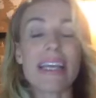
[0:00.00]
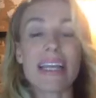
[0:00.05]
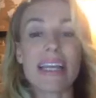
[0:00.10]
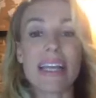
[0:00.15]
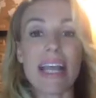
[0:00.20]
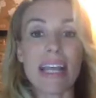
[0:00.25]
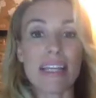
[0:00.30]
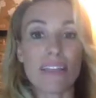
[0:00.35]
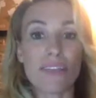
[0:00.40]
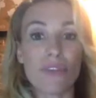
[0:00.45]

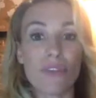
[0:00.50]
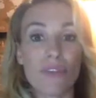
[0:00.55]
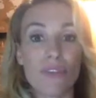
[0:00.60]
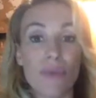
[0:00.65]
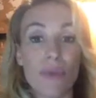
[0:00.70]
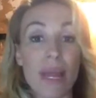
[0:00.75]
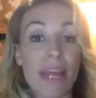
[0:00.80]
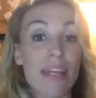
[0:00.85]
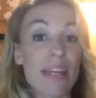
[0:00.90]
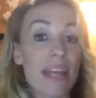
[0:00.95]
in that sort
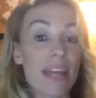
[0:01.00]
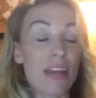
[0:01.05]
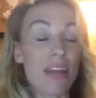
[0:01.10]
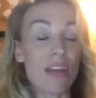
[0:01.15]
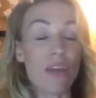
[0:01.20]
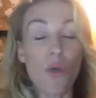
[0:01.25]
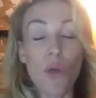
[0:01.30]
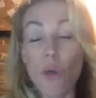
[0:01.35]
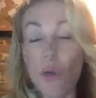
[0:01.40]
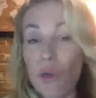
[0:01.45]
of way that
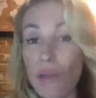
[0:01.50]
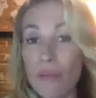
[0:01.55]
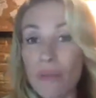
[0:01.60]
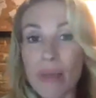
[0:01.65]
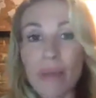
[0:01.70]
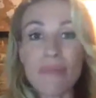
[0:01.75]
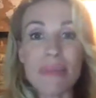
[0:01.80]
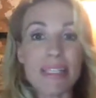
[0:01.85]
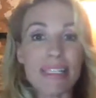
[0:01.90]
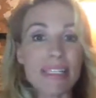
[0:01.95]
all of
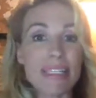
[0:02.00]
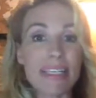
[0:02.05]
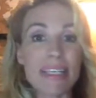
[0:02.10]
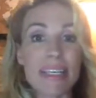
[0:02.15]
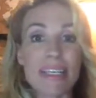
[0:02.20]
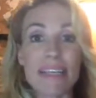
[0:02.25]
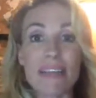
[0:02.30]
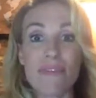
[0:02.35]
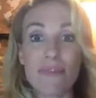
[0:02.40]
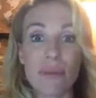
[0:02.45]
my
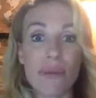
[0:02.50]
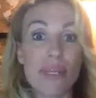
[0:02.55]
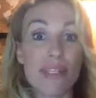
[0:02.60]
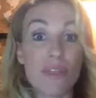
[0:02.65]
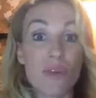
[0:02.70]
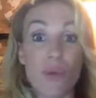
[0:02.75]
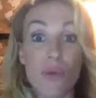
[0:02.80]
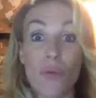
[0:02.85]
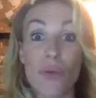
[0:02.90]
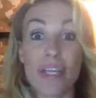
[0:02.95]
businesses,
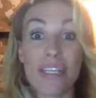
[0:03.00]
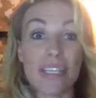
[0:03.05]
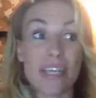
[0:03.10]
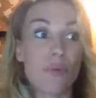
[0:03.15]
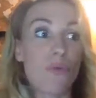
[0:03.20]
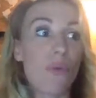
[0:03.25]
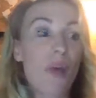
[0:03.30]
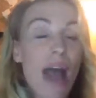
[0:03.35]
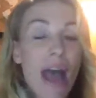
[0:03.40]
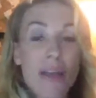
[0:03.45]
everyone's always
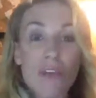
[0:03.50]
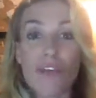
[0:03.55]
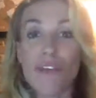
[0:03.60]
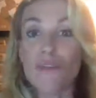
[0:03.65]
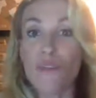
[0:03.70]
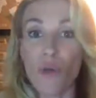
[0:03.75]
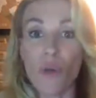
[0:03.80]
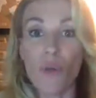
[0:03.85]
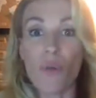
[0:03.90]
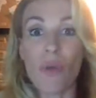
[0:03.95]
said, wow,
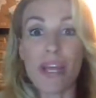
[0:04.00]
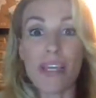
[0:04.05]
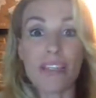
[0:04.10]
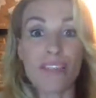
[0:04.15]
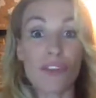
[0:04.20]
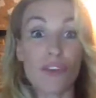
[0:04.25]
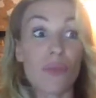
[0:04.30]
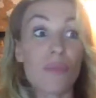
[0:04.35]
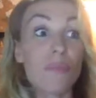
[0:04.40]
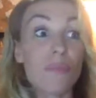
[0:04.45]
you've
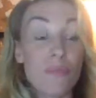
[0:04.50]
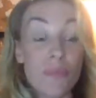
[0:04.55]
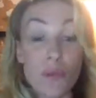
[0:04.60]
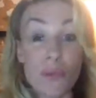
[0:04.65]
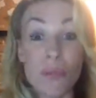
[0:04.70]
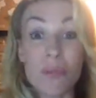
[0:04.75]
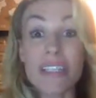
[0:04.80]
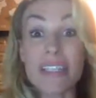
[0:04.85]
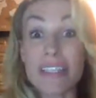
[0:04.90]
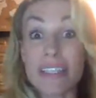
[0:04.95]
always,
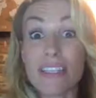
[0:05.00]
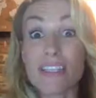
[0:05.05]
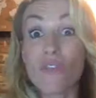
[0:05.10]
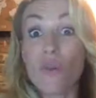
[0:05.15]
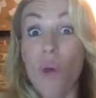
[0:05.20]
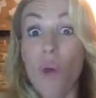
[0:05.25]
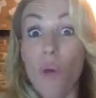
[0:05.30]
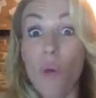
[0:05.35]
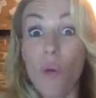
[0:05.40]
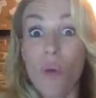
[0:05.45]
your business is
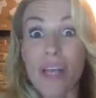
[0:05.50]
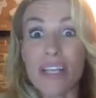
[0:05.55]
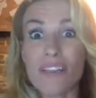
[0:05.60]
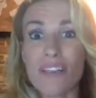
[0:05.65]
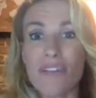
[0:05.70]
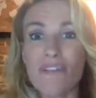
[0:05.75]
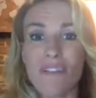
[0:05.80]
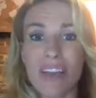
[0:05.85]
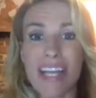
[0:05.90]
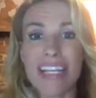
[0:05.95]
always
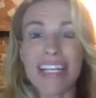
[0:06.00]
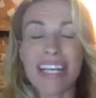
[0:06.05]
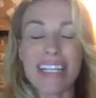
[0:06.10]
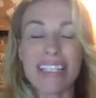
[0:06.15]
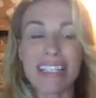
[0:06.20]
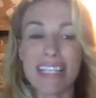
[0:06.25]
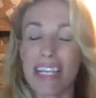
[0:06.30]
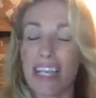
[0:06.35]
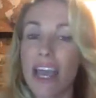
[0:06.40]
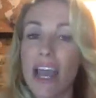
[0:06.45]
so
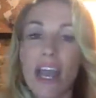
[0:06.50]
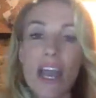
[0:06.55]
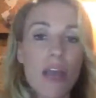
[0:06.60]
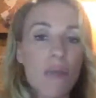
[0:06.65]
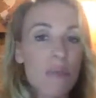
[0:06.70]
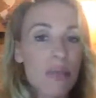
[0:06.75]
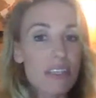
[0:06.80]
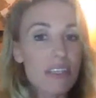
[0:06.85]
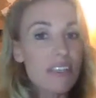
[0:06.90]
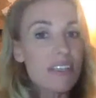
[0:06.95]
fantastic,
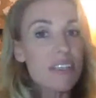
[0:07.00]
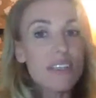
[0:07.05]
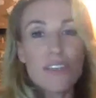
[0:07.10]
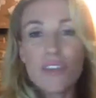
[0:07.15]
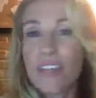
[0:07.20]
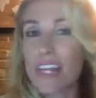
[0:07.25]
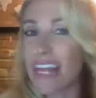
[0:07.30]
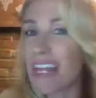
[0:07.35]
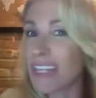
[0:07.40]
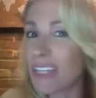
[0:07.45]
because I just
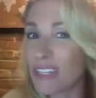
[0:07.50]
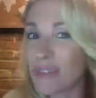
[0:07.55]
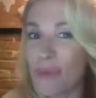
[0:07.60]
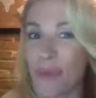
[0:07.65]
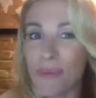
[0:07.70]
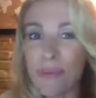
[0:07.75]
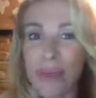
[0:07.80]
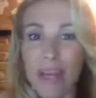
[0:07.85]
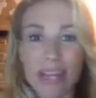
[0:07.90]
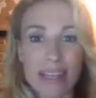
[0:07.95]
do that a little
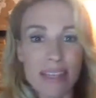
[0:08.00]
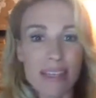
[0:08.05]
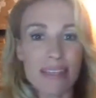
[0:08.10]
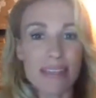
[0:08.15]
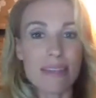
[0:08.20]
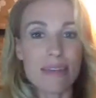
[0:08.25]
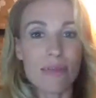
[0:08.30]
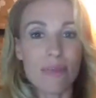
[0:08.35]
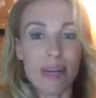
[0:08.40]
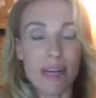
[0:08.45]
bit better than
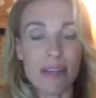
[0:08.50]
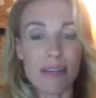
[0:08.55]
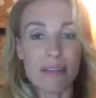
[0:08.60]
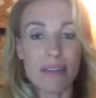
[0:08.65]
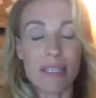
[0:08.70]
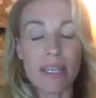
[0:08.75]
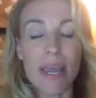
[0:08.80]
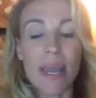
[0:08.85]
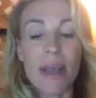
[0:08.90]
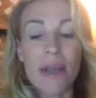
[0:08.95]
someone
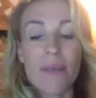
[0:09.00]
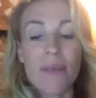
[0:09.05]
else.